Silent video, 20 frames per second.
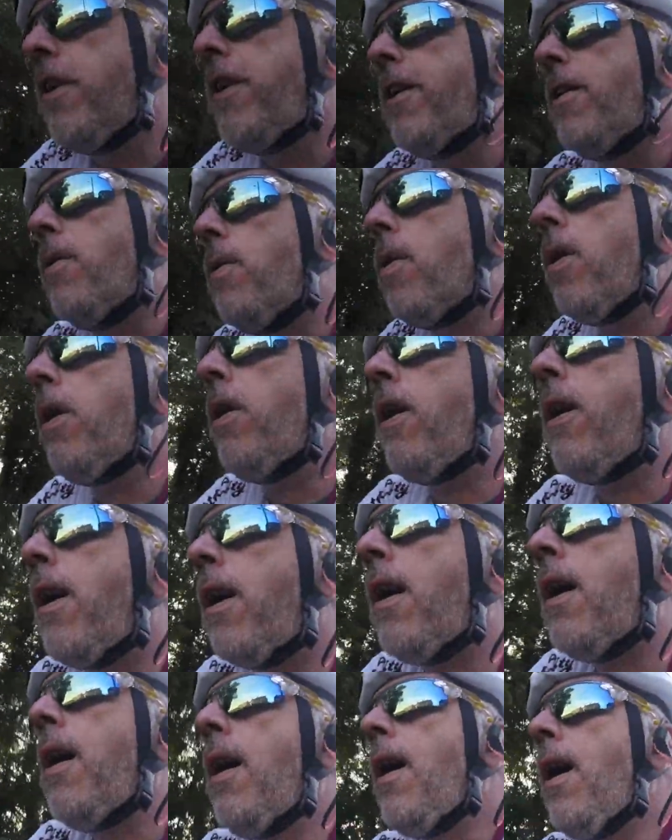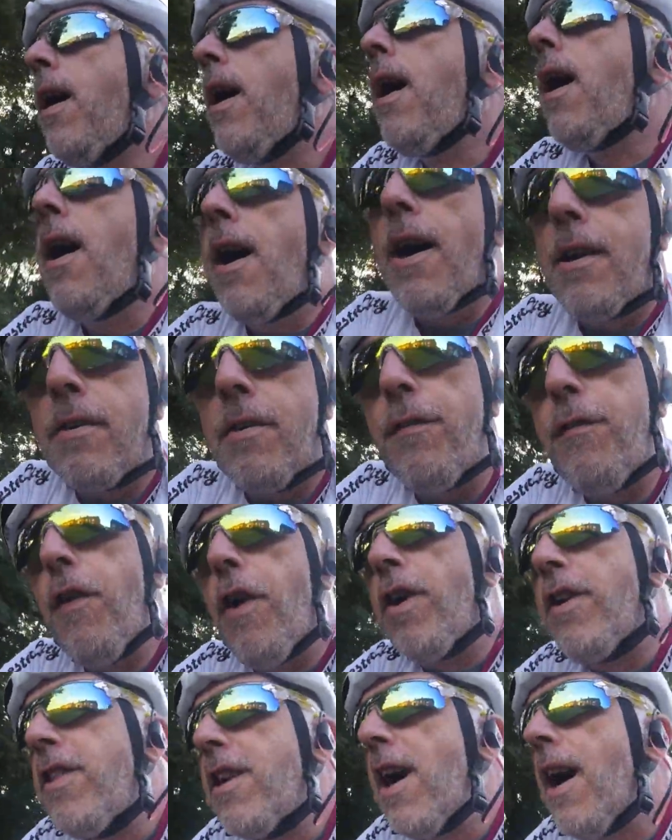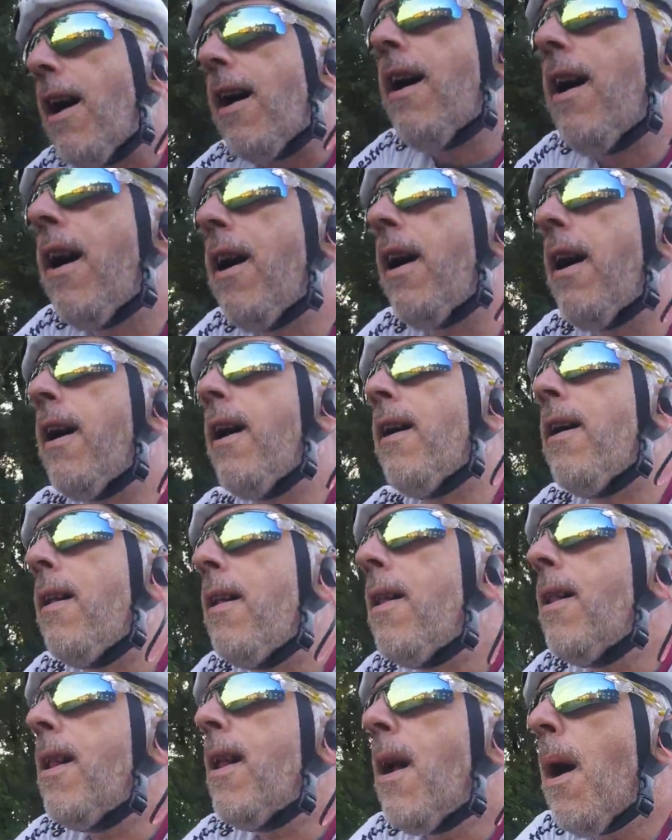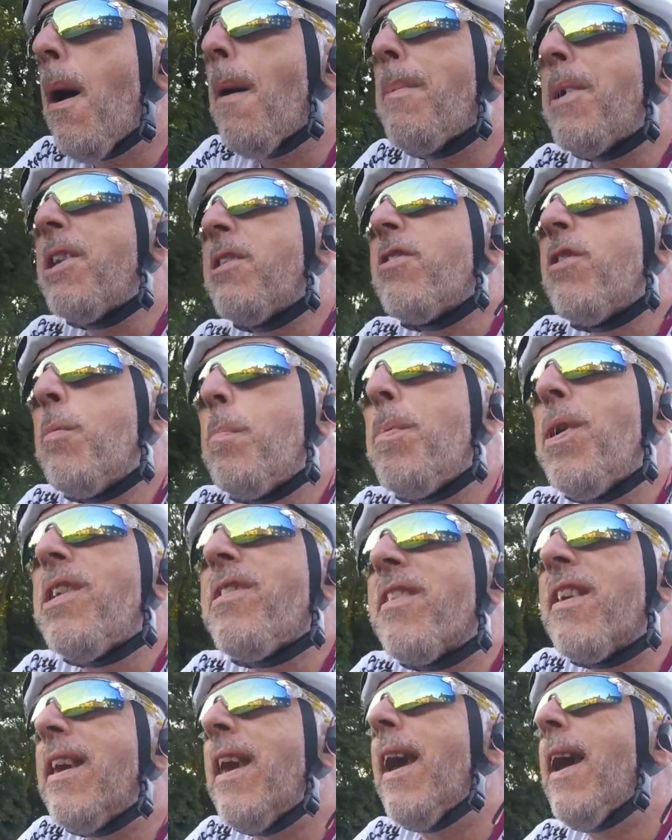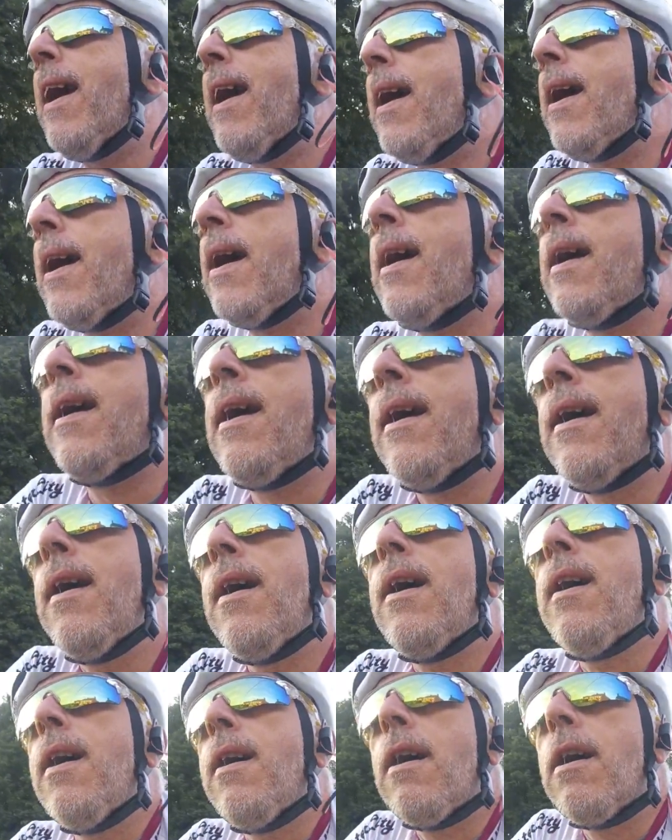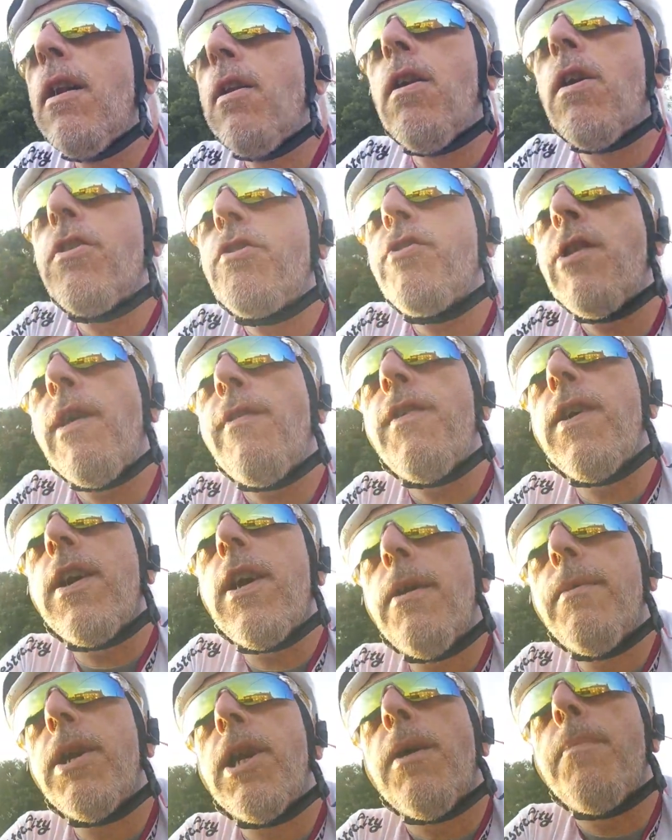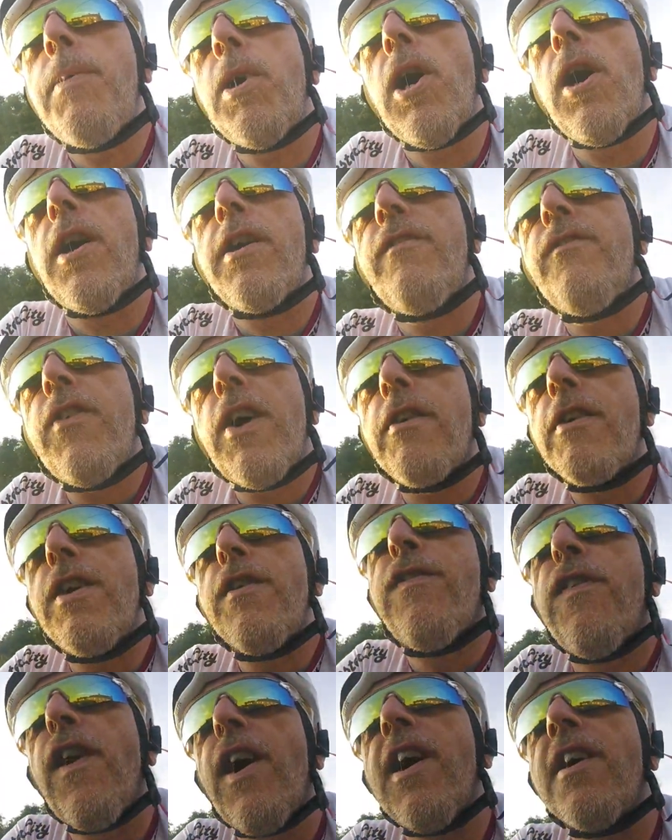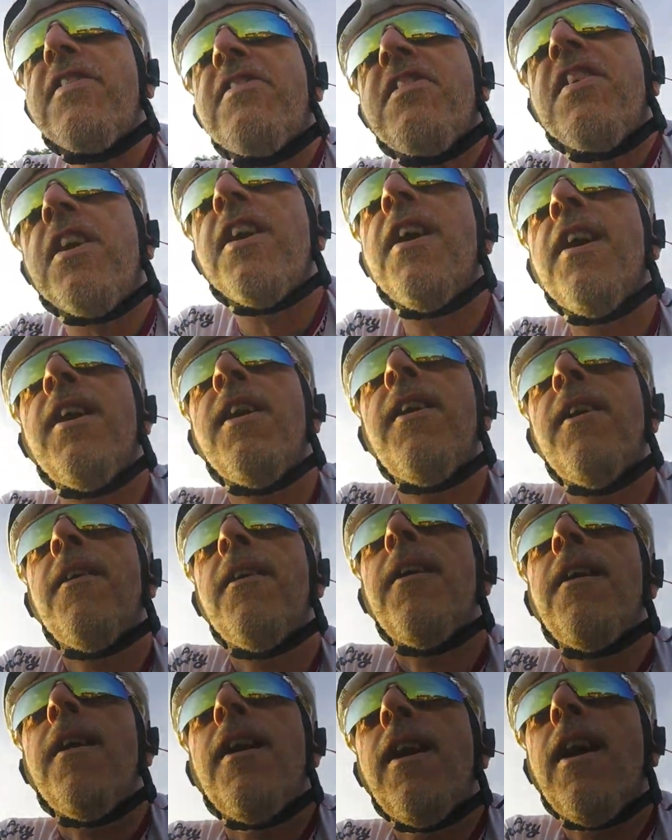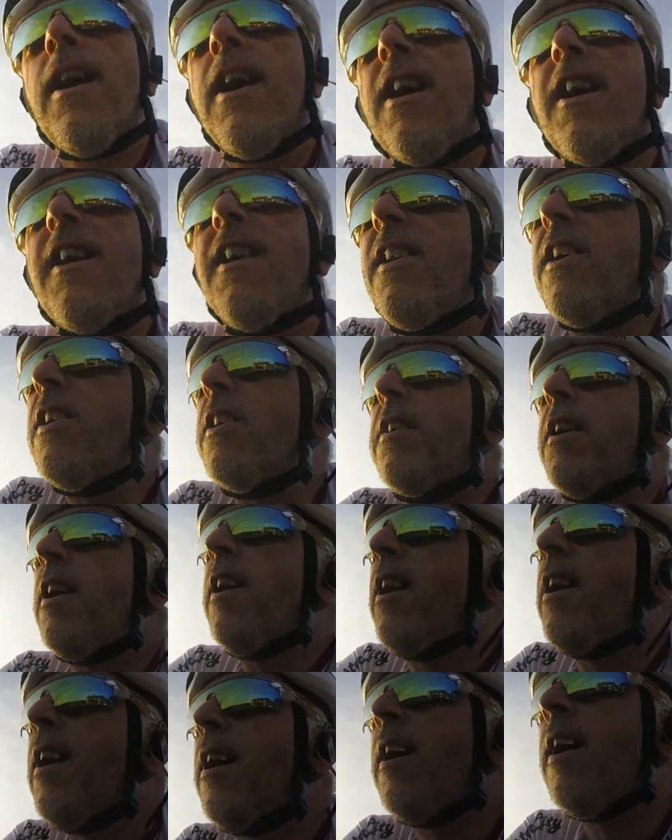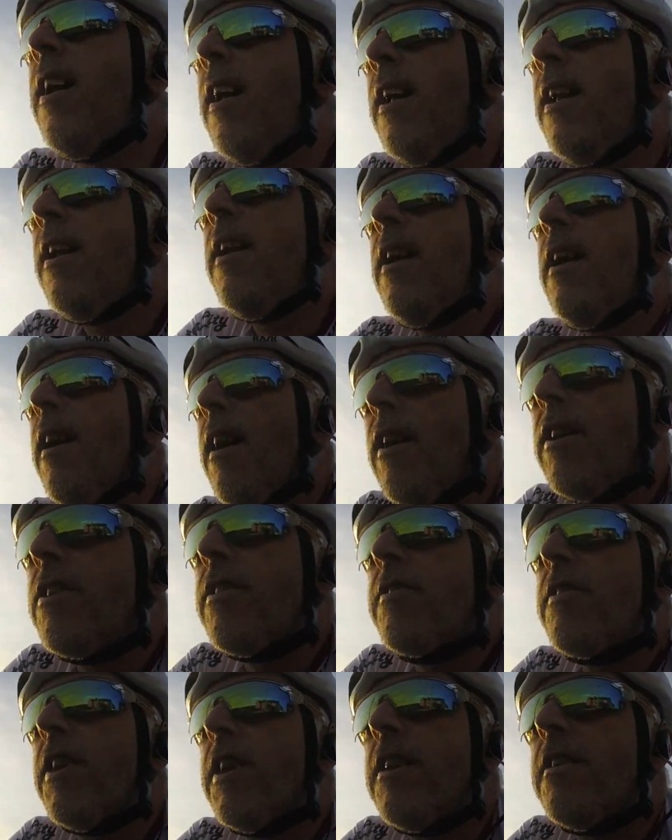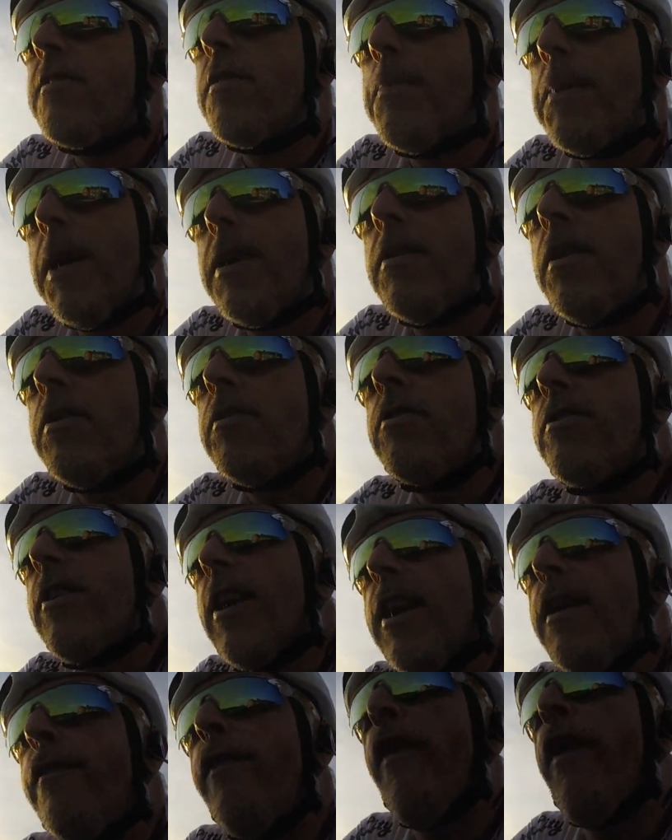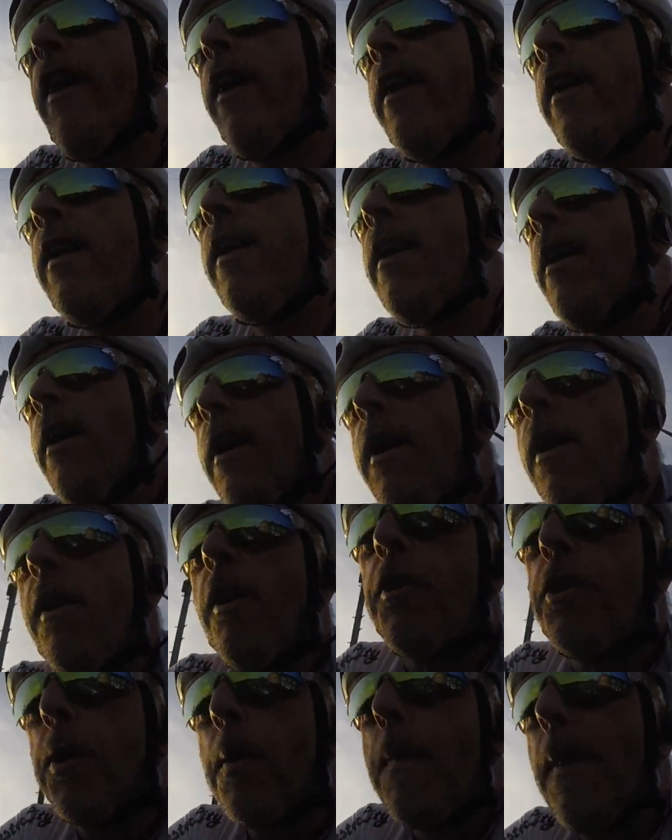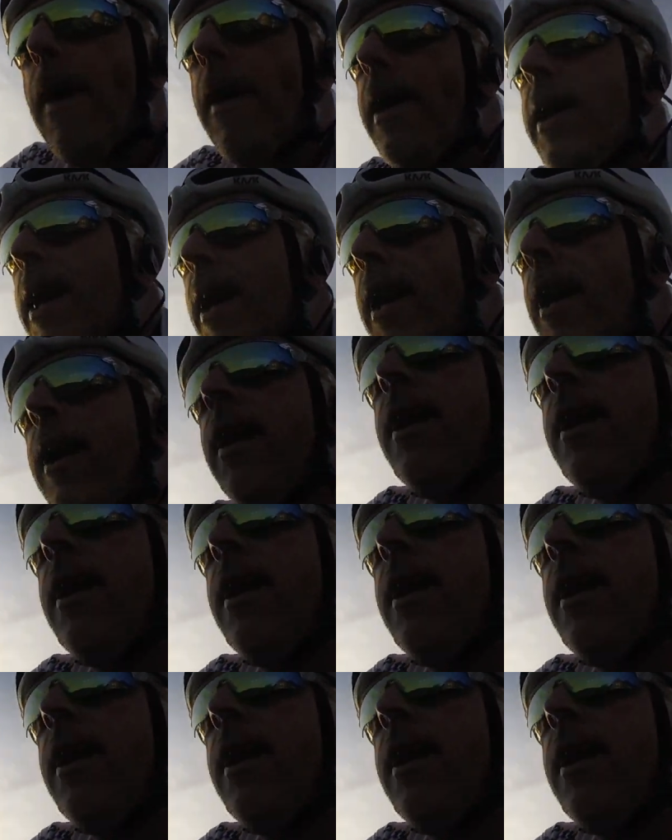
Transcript: Hill, and I find that a bit too busy, a lot of traffic coming up behind very fast, and I just think it's a bit unsafe on a bike.